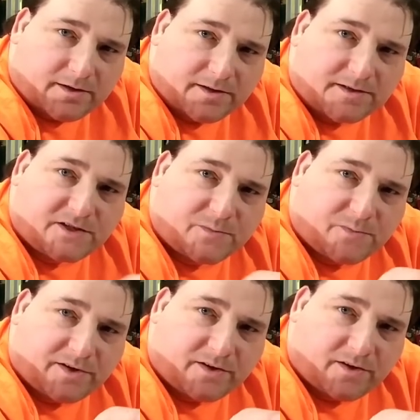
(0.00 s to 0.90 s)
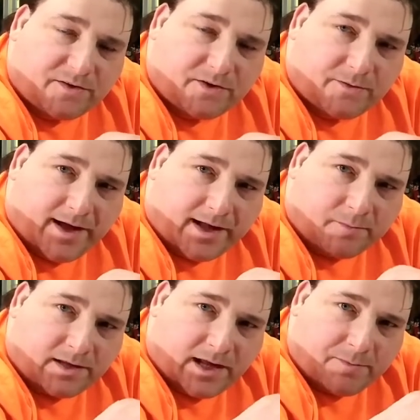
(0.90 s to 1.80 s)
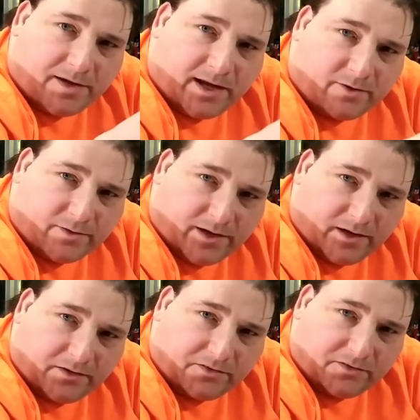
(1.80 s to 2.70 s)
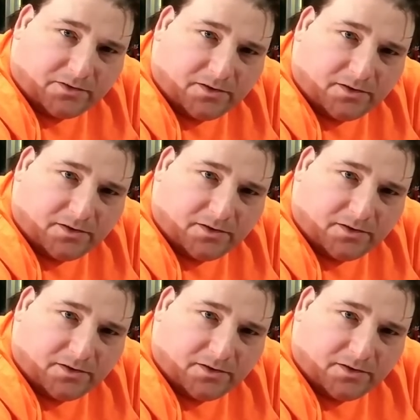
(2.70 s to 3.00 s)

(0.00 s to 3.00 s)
This actually printed on the new Atom Lab Gantry S.